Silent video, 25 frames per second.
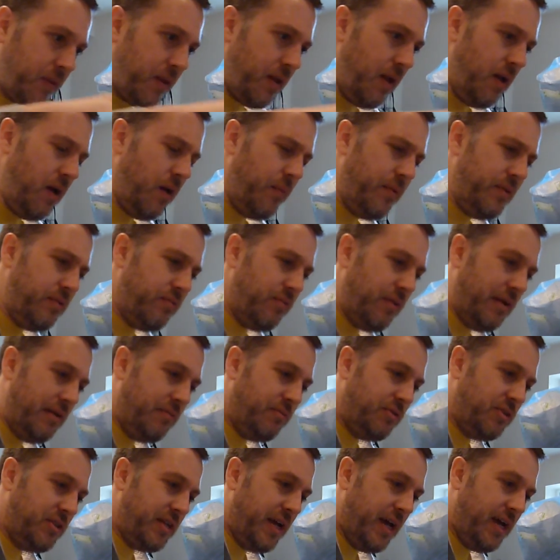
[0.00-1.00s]
I went through a
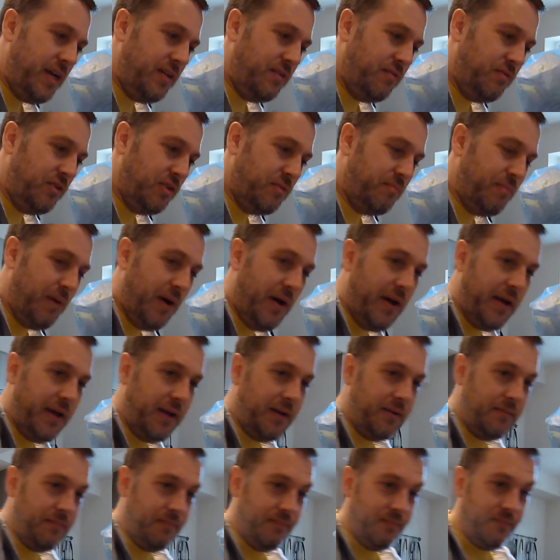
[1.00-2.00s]
little stage of just
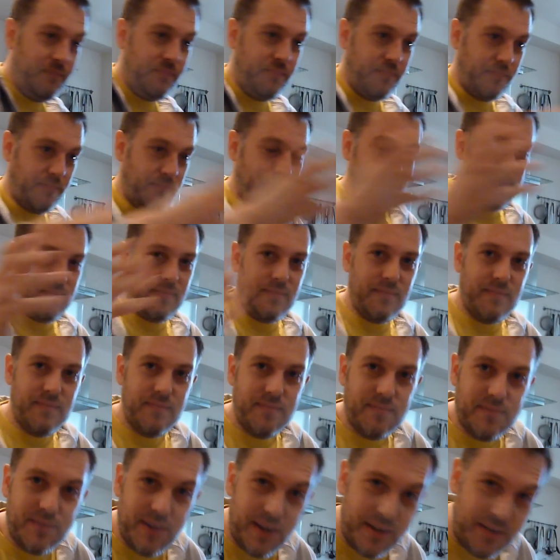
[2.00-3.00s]
buying
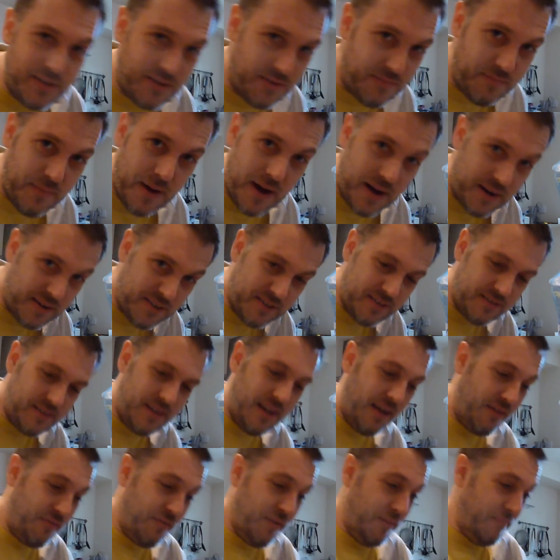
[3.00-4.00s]
tons of mugs.
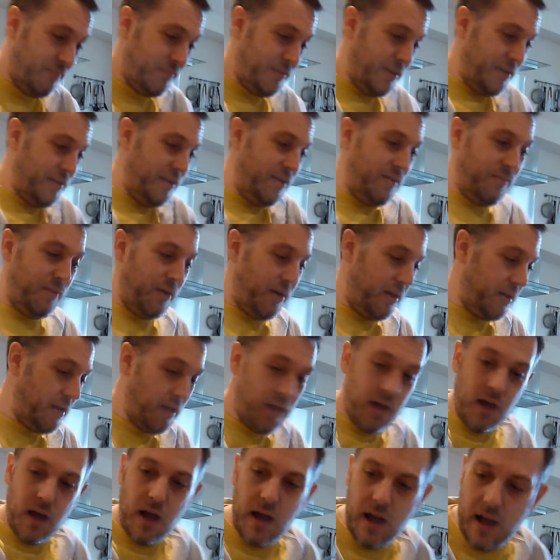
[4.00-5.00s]
Love them. Don't know
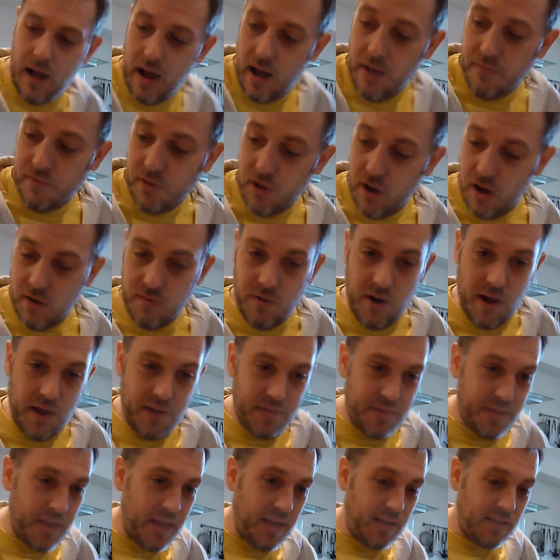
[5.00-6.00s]
why. I've got,
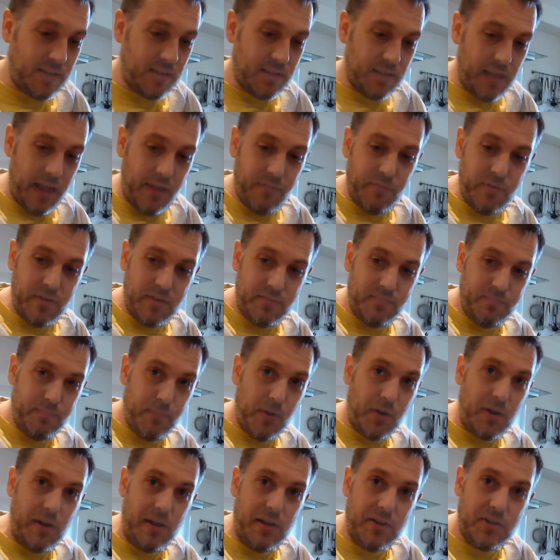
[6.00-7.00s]
right, things every
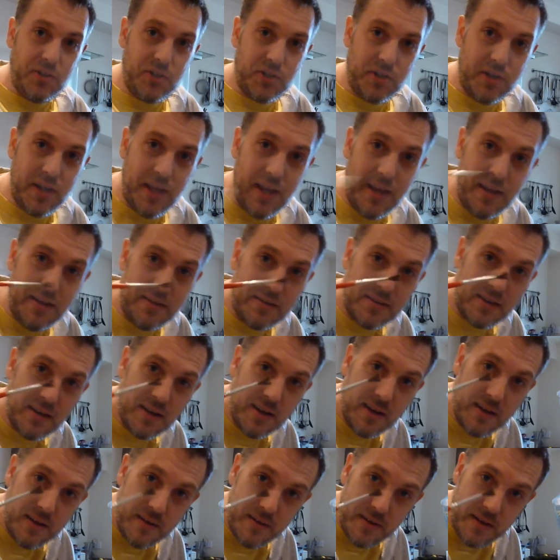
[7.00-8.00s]
modeller should need.
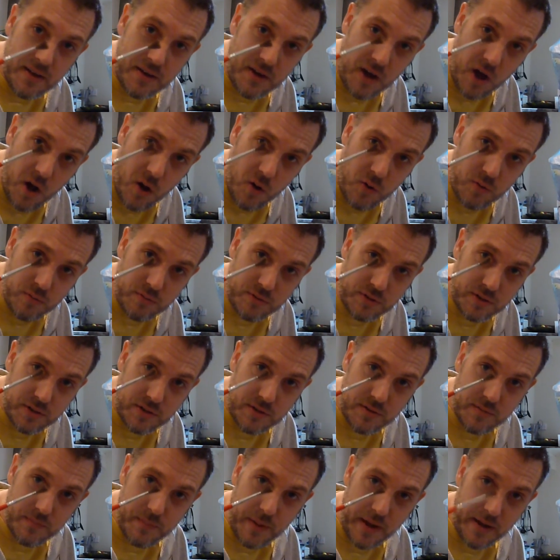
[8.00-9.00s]
An old
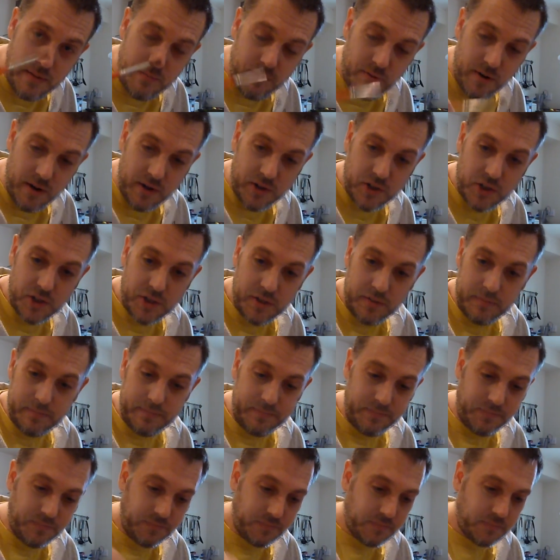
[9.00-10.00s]
paintbrush,
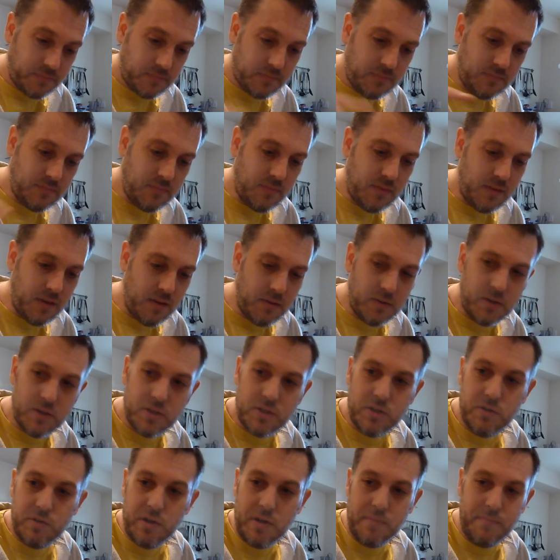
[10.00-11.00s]

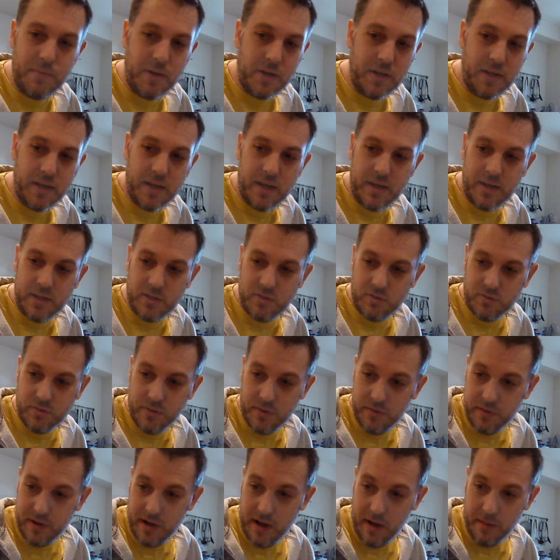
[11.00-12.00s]
because you don't mind getting it
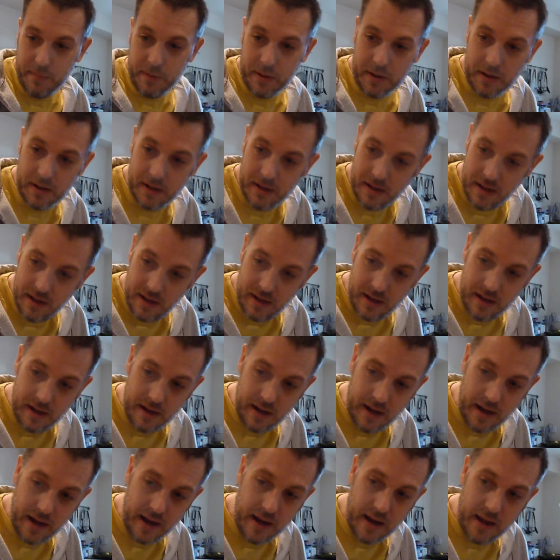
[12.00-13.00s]
screwed up.
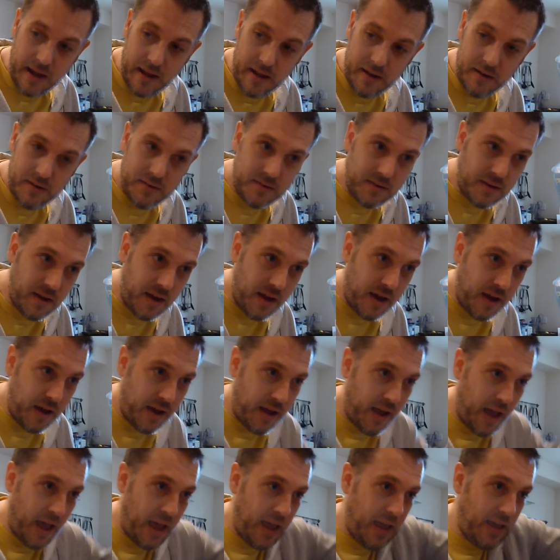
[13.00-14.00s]
And
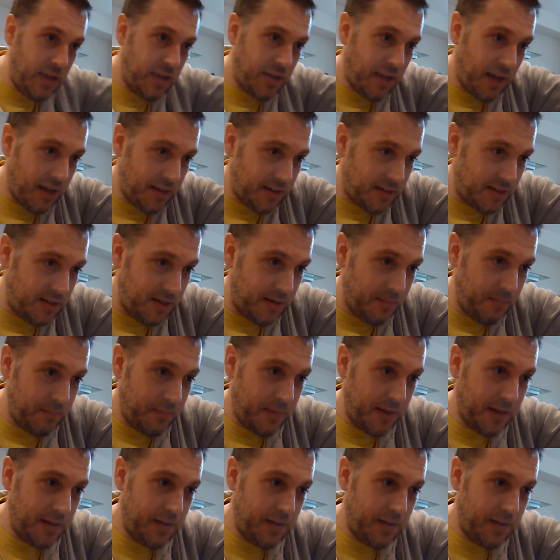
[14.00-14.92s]
a custom